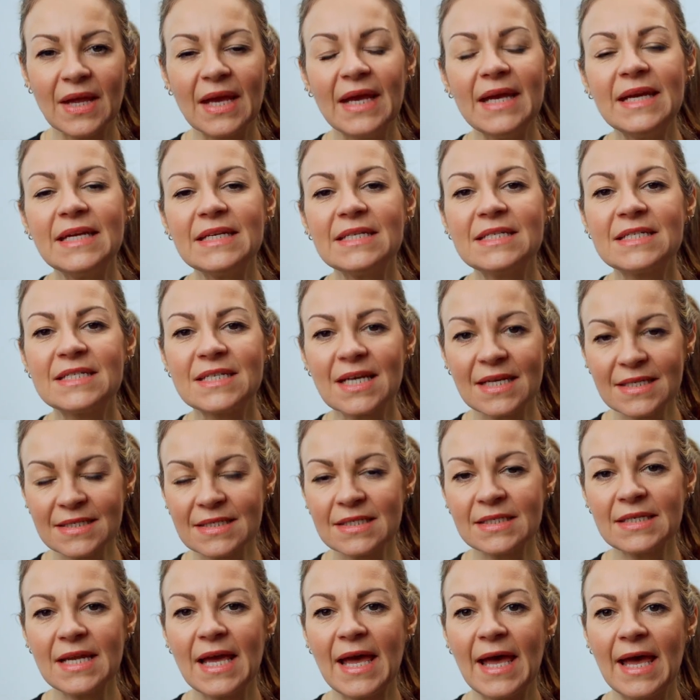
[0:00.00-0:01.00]
It
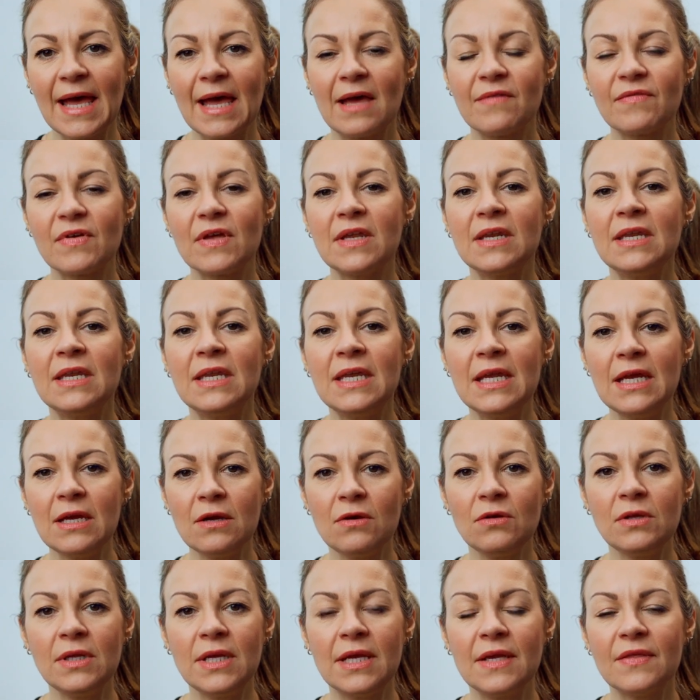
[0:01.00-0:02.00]
doesn't have
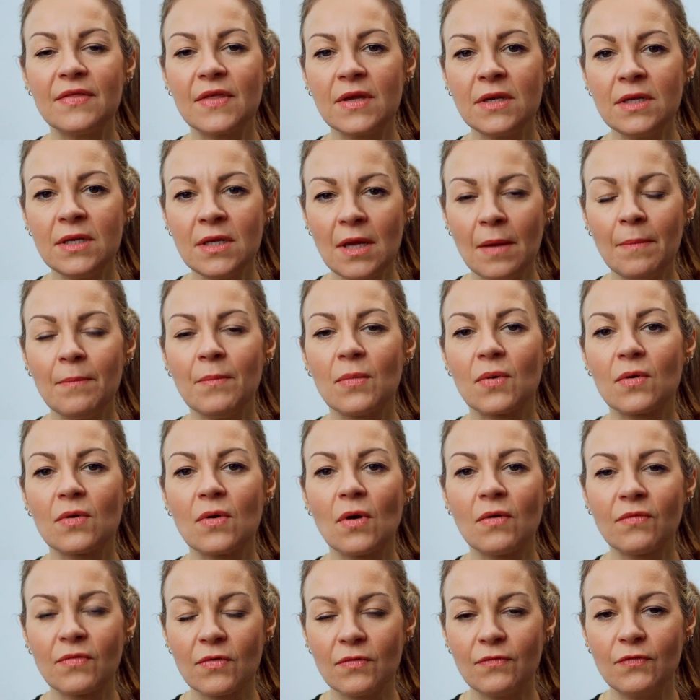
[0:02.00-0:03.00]
nearly the number
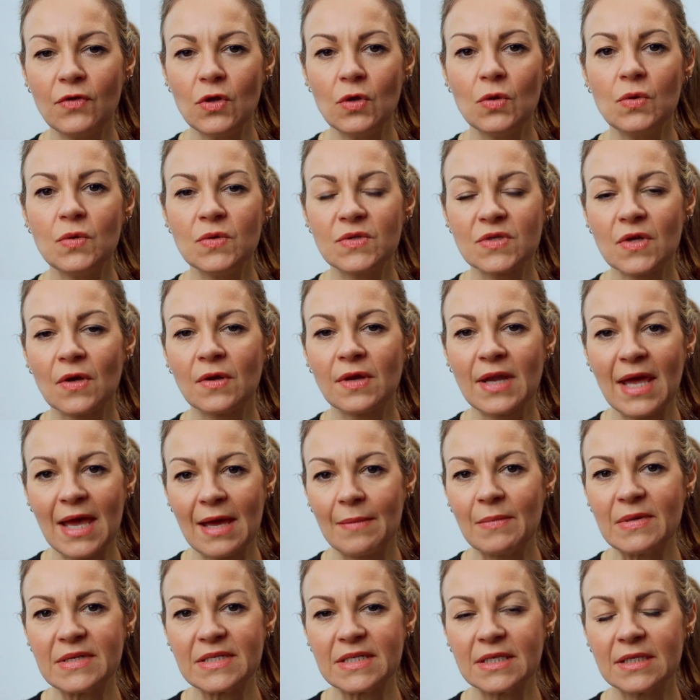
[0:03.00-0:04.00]
of reviews on
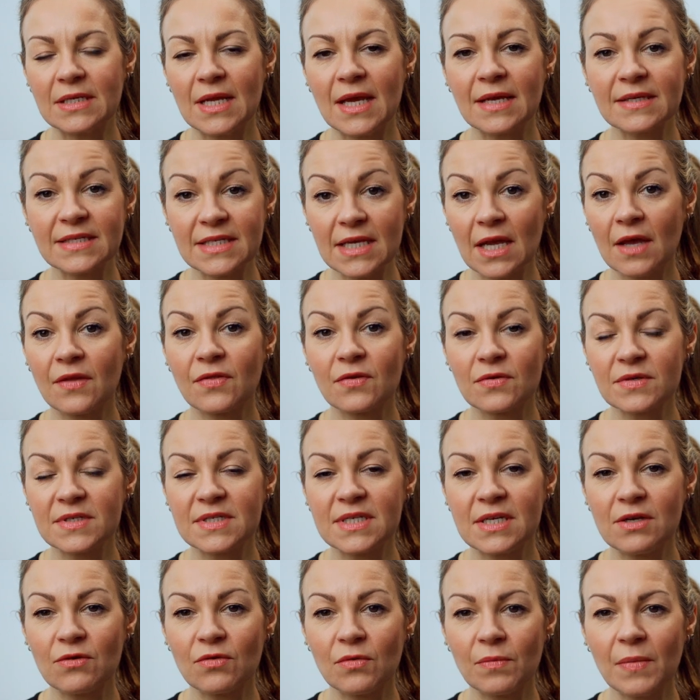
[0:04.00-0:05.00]
Amazon as the other
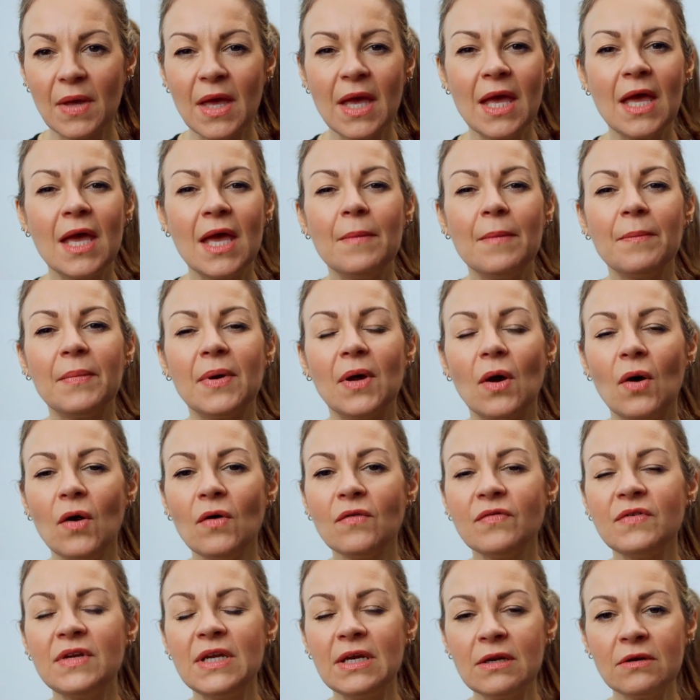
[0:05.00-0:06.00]
serum, but
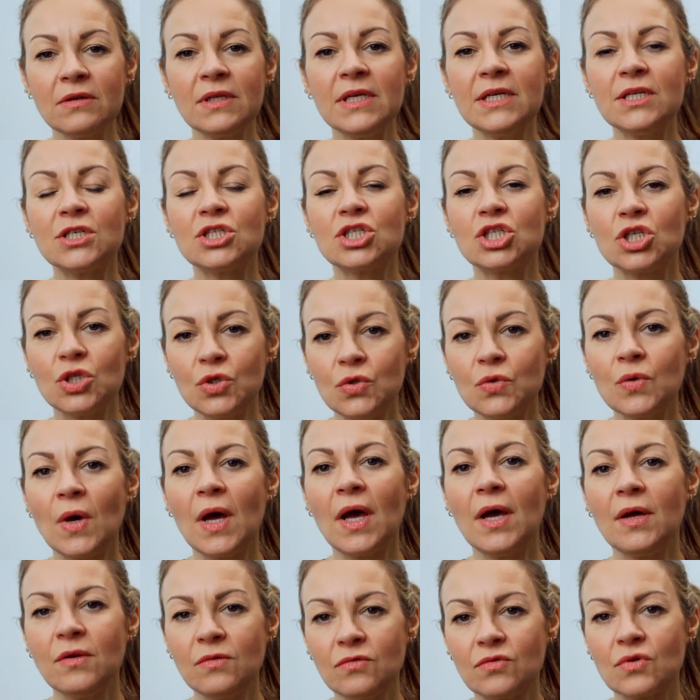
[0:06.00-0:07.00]
of nearly
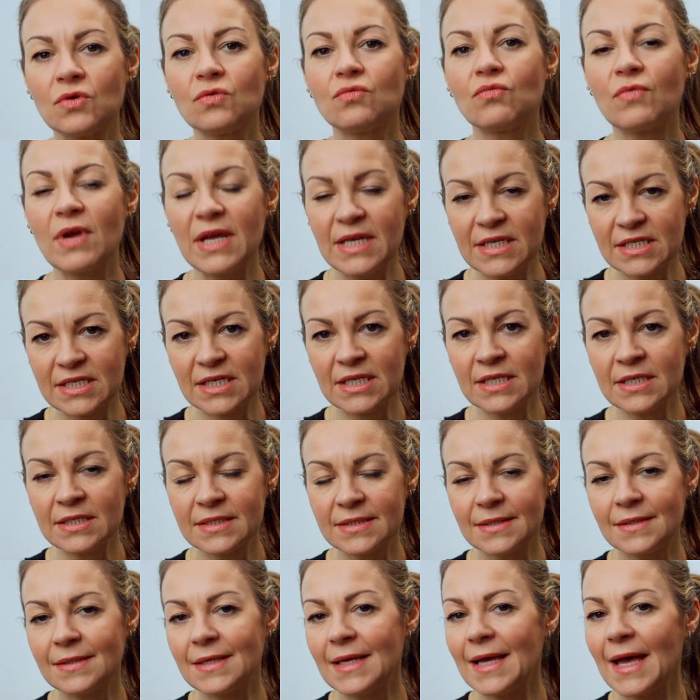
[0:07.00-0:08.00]
200
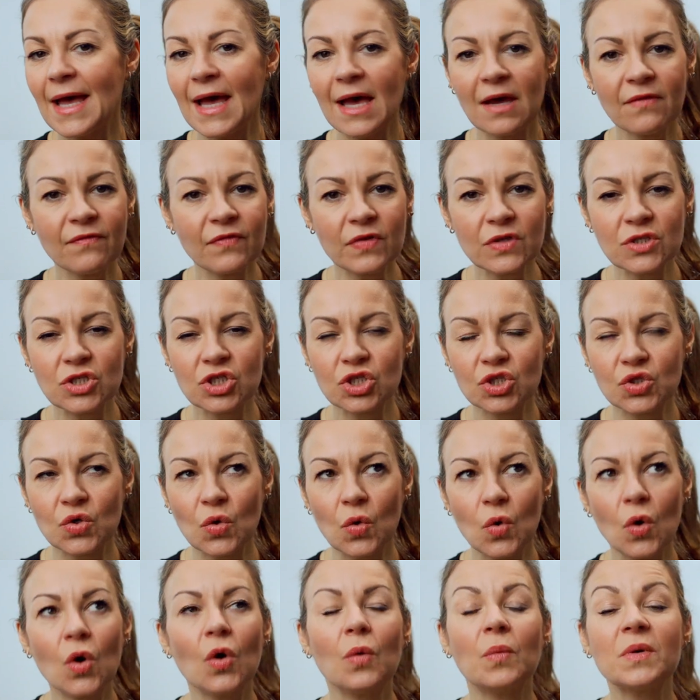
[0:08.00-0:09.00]
ratings, the average
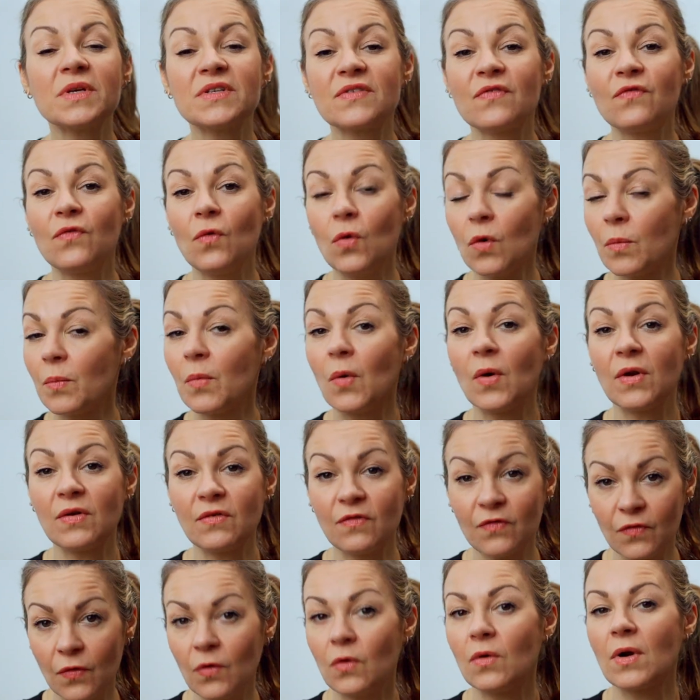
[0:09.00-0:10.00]
score was
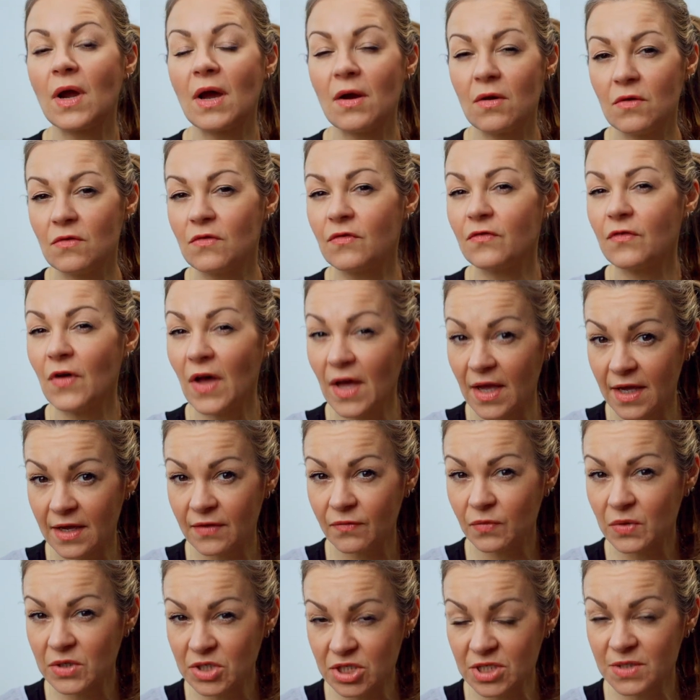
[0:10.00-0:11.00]
4.4 out of
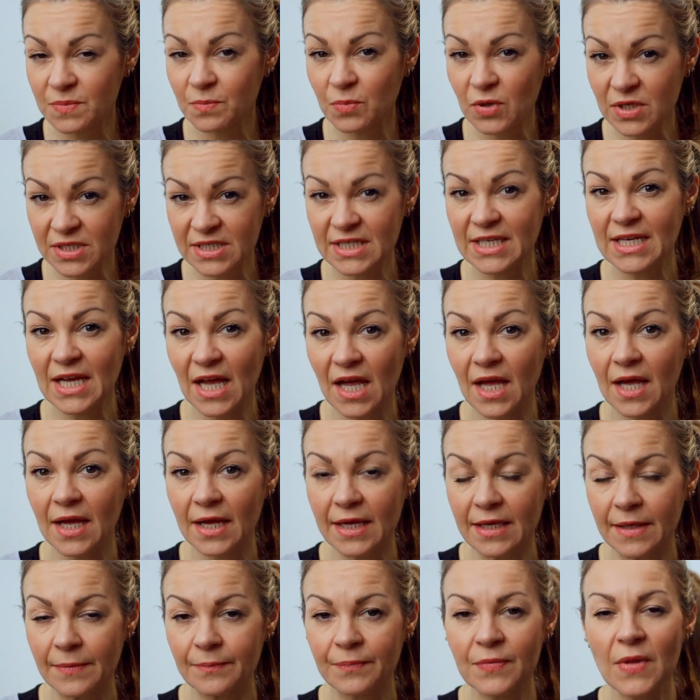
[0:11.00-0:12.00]
5, which is pretty
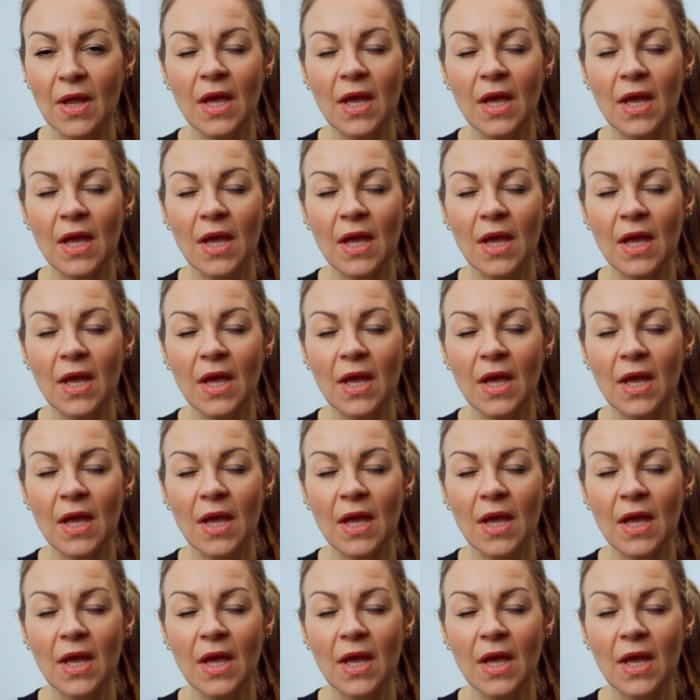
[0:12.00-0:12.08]
high.